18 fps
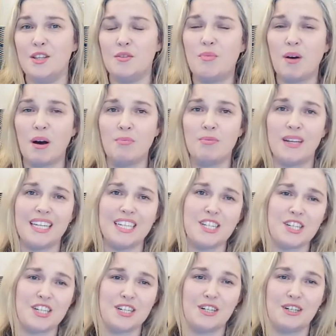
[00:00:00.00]
The
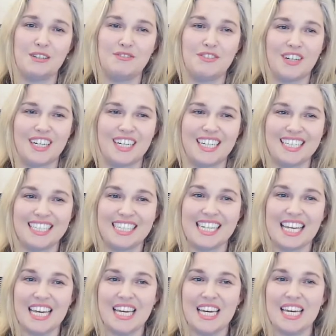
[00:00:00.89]
population of
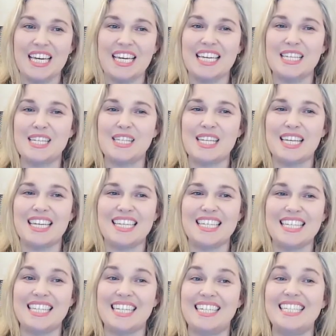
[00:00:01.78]
Ireland is,
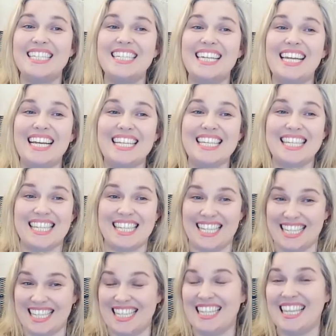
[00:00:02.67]
is, is
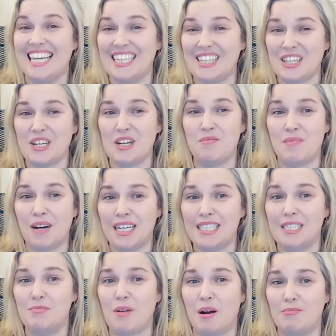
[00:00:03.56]
less than the
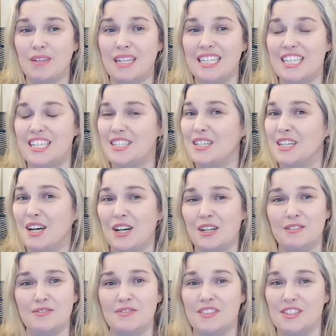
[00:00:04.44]
combined population
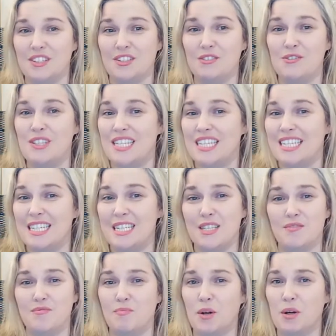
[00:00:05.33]
of the two
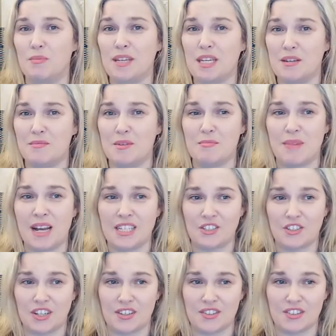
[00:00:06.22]
cities of Birmingham and
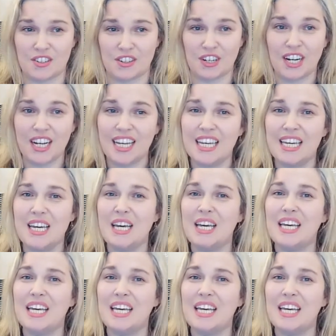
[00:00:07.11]
Manchester.